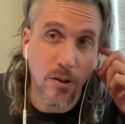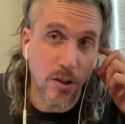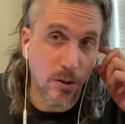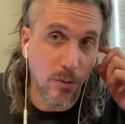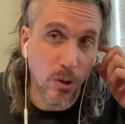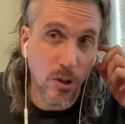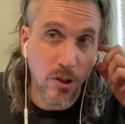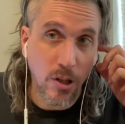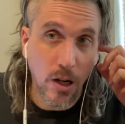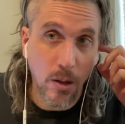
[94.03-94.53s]
he's
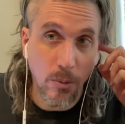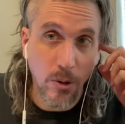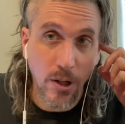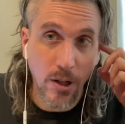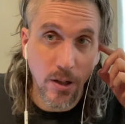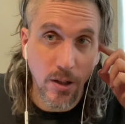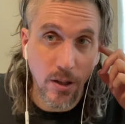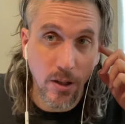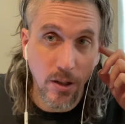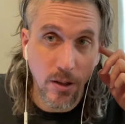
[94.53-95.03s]
with Top Rank,
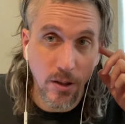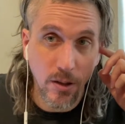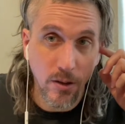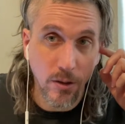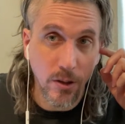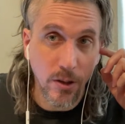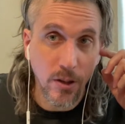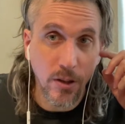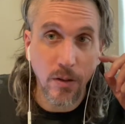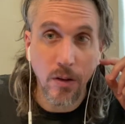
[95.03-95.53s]
so
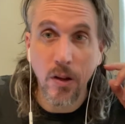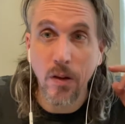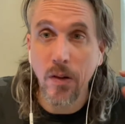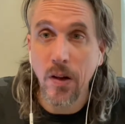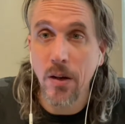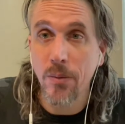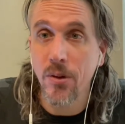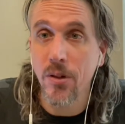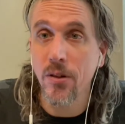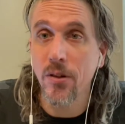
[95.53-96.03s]
he doesn't have a lot of
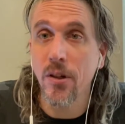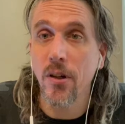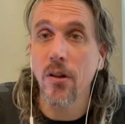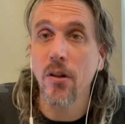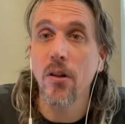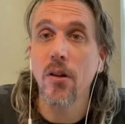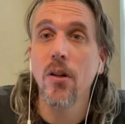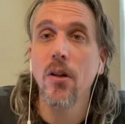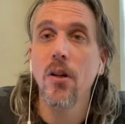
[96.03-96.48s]
options there.